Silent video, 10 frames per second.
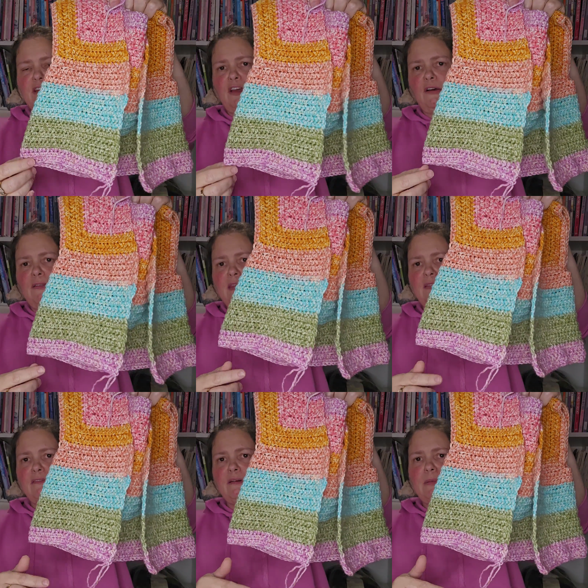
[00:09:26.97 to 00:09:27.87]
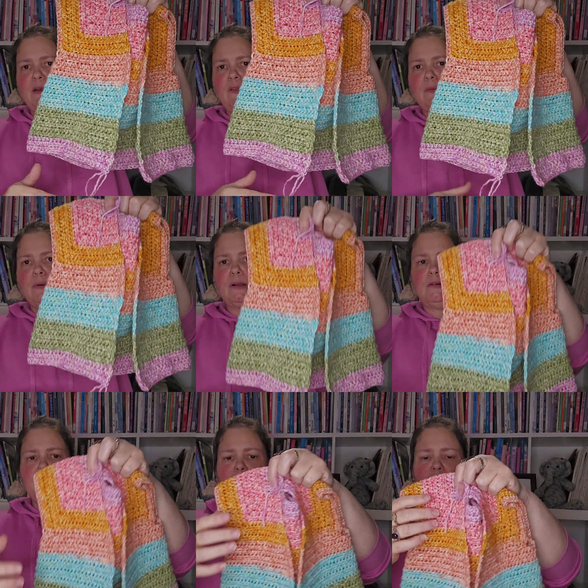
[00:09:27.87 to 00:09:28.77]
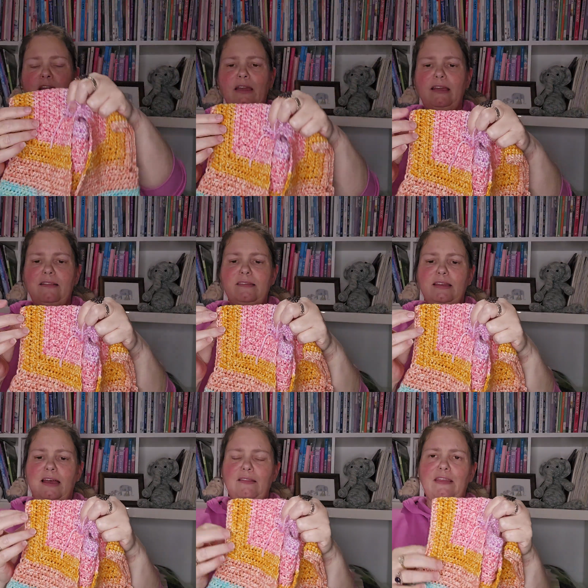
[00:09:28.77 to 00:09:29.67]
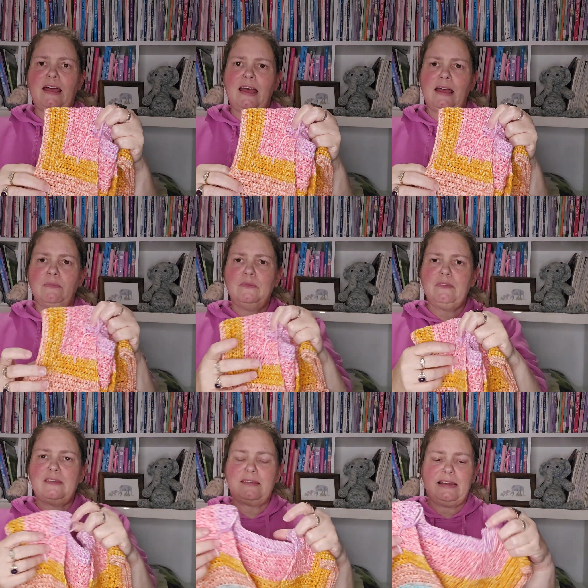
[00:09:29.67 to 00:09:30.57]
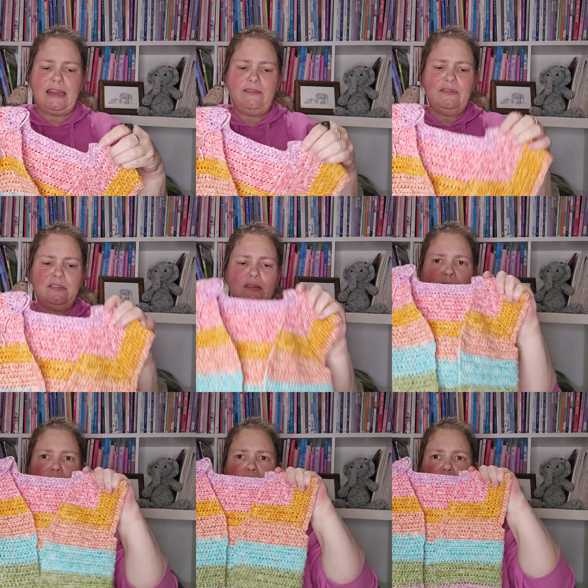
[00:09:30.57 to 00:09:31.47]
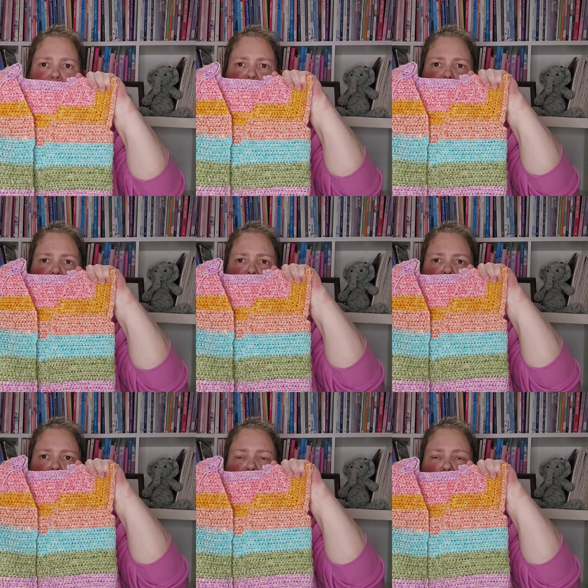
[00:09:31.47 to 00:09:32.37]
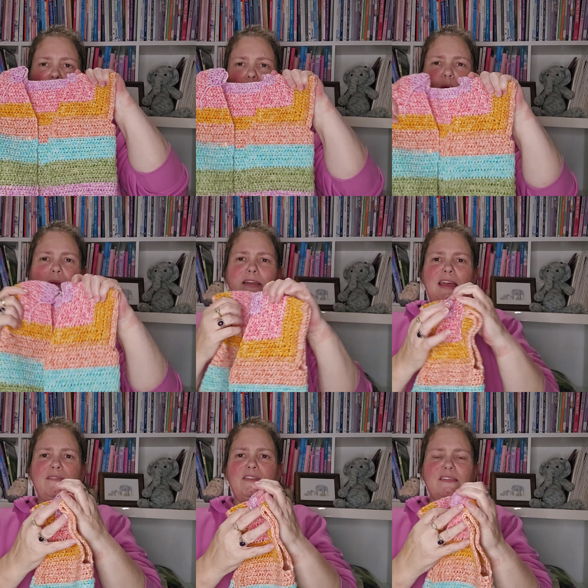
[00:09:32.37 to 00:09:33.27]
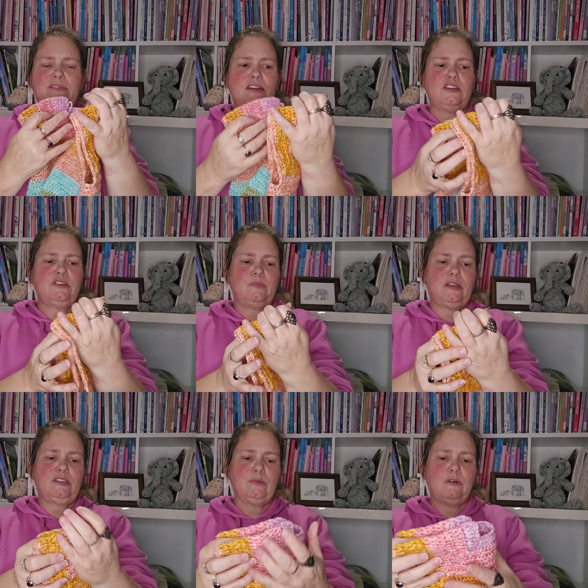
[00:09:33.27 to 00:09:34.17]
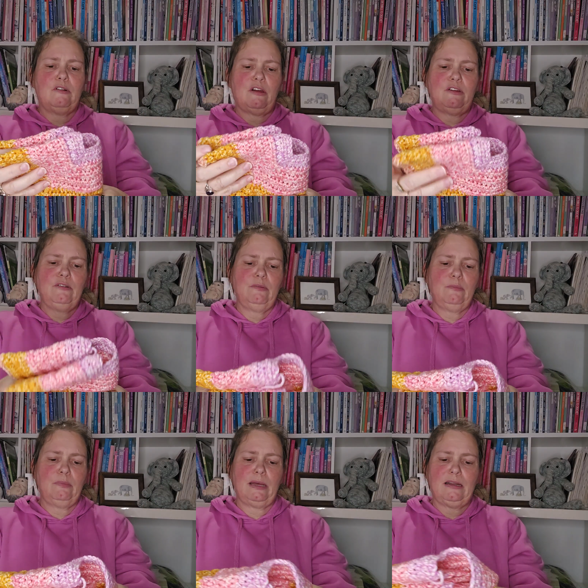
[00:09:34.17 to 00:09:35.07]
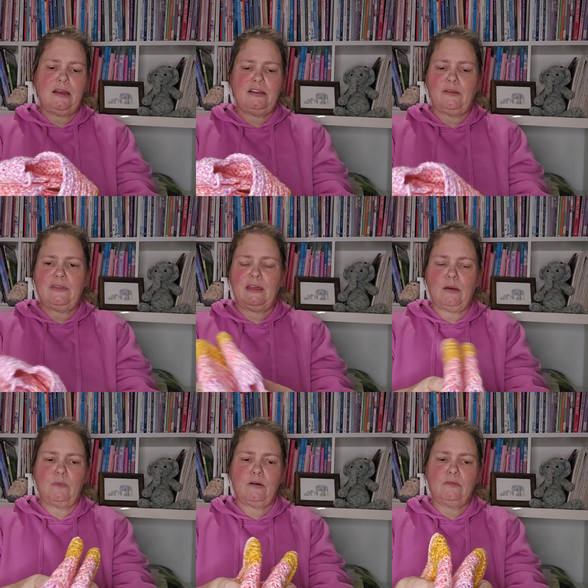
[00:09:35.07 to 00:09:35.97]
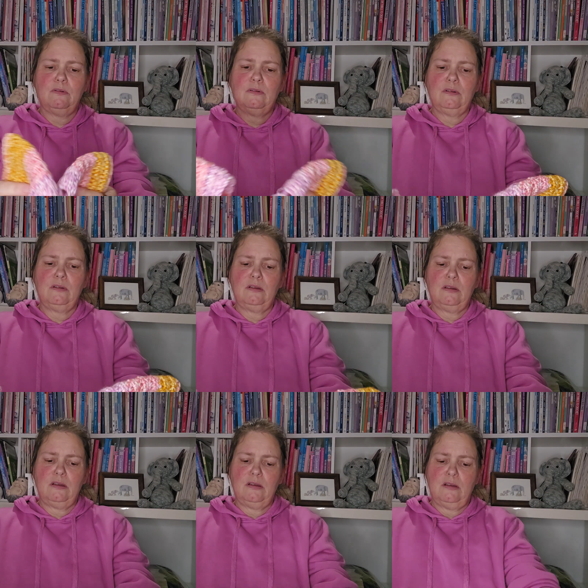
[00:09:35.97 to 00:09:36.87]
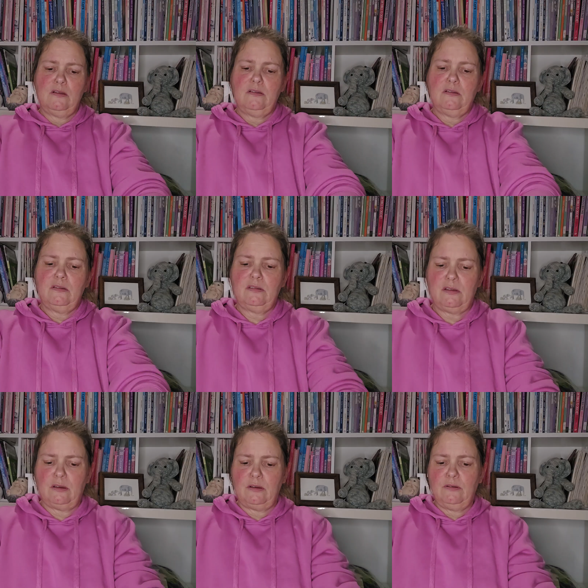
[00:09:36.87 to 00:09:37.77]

to go, and then the ribbing on the bottom, and then I can start the arm, the sleeves. I was hoping to have this finished by tomorrow, but I don't think I will. So